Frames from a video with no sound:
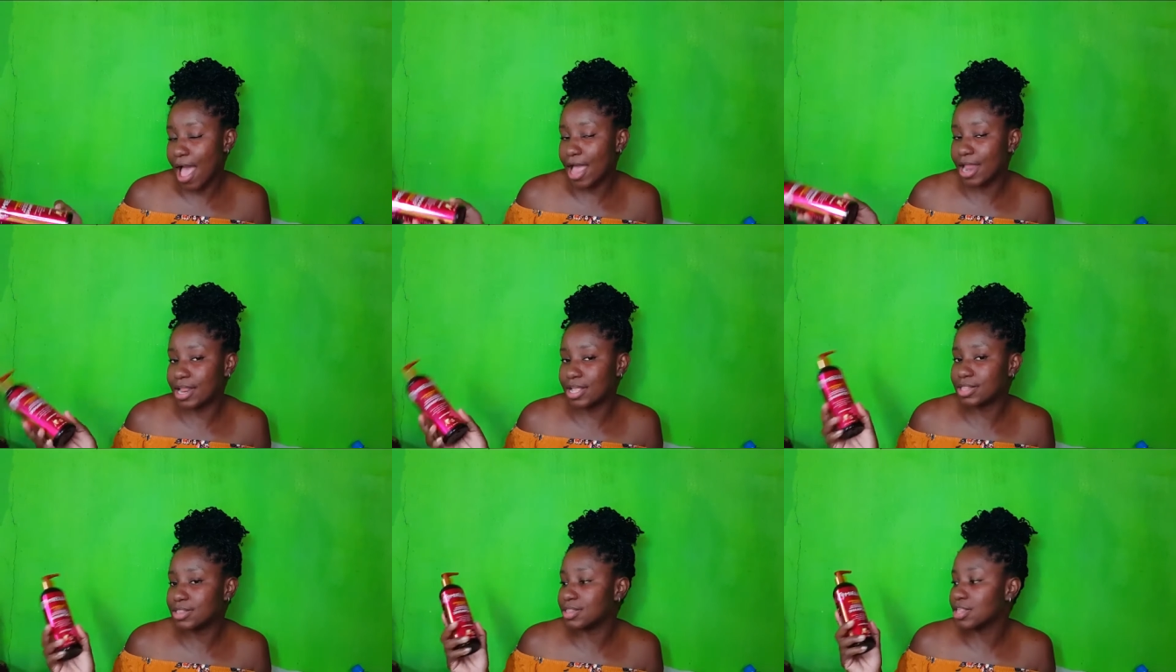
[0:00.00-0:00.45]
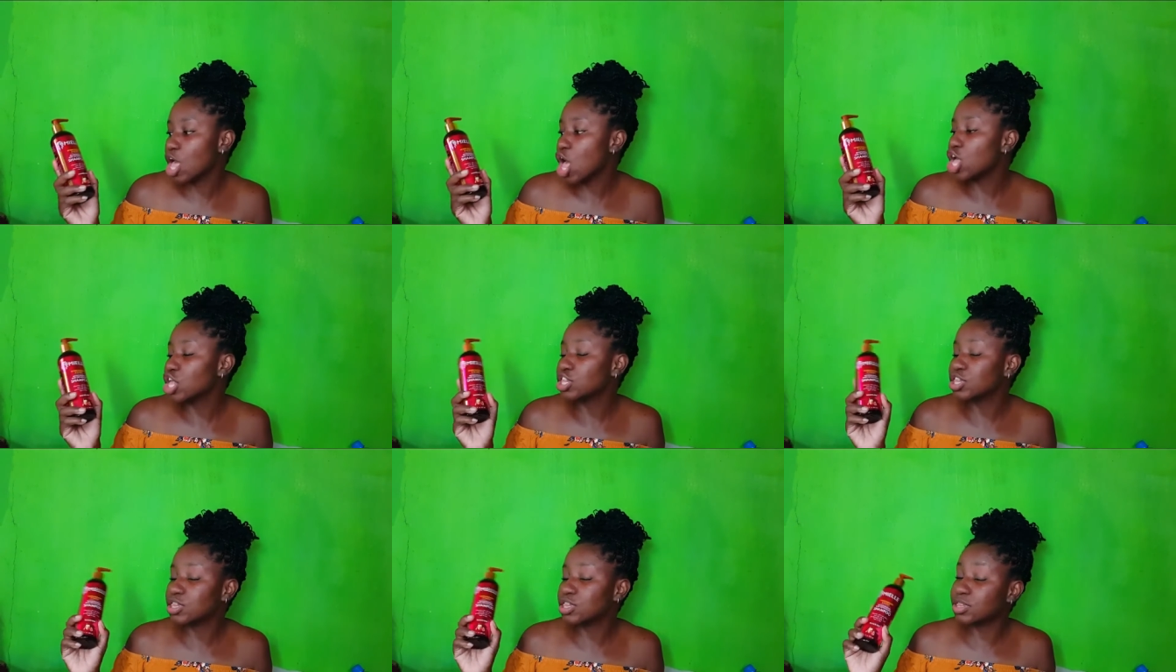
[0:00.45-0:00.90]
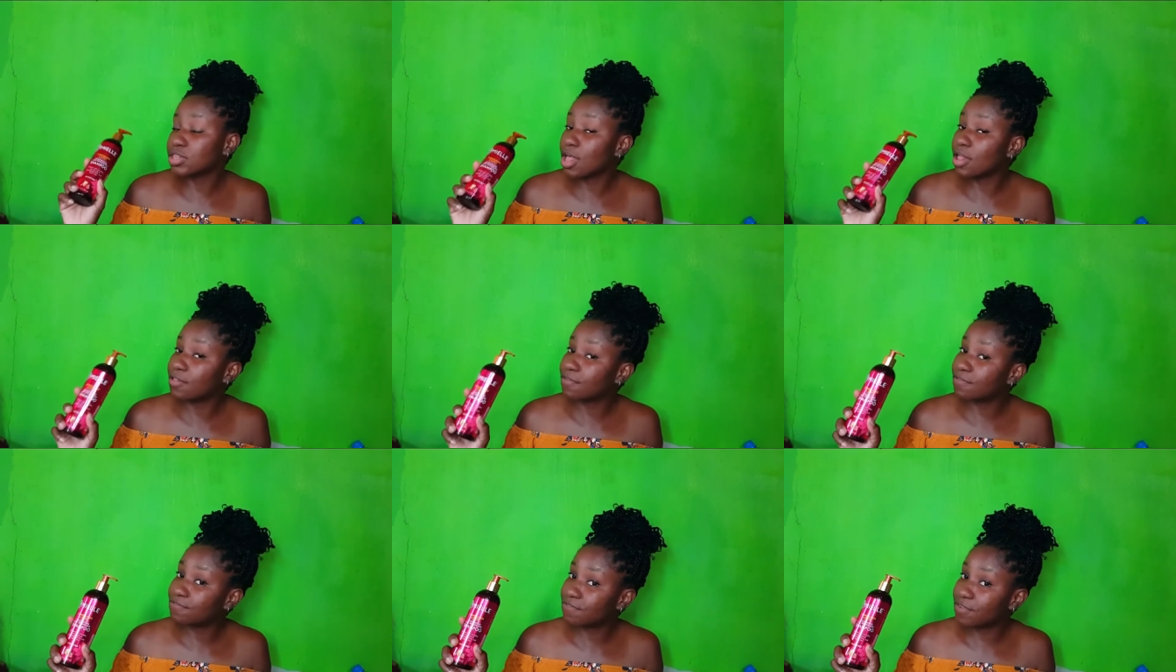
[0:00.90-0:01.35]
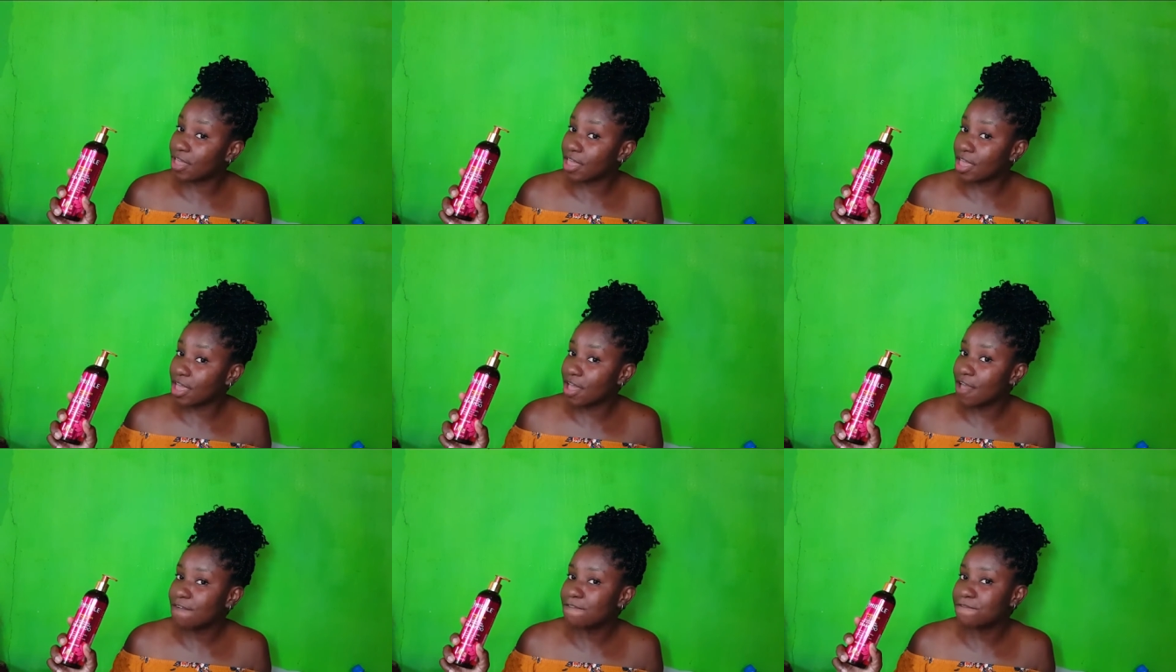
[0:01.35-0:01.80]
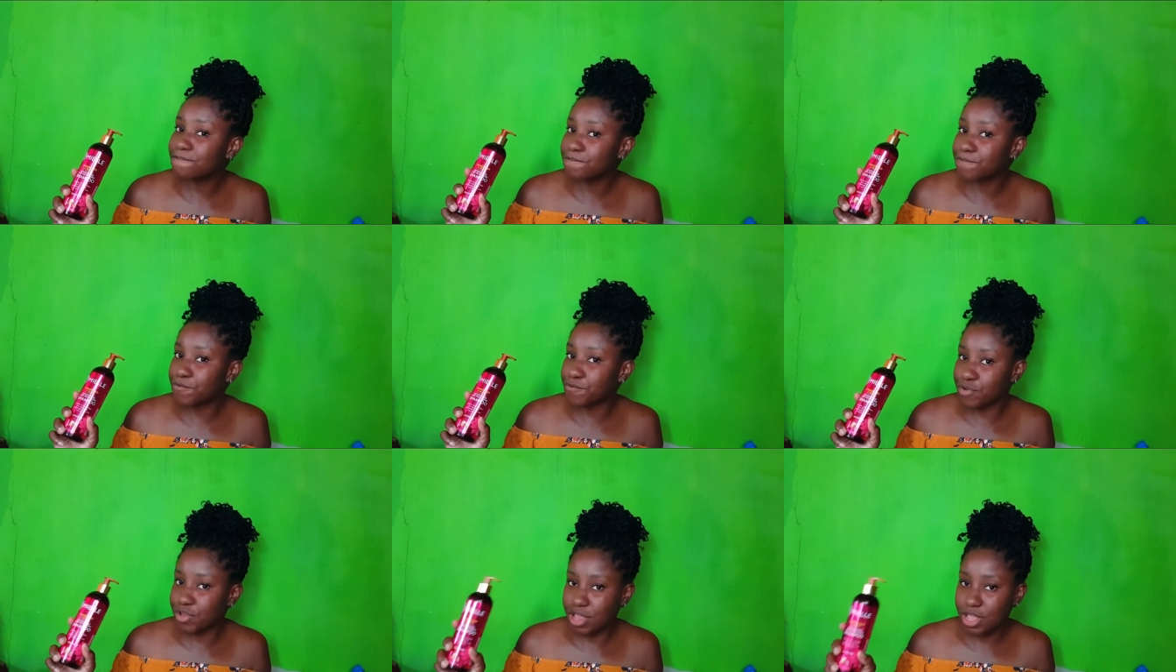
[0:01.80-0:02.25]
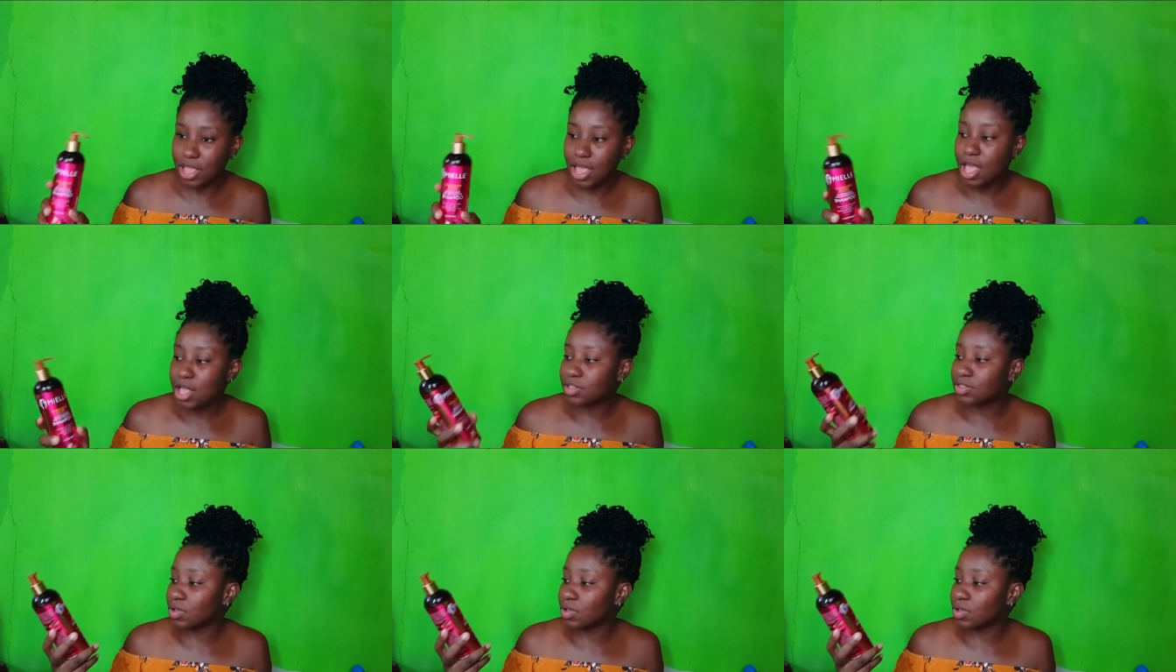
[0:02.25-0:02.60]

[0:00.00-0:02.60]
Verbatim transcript: and it's sulfate free.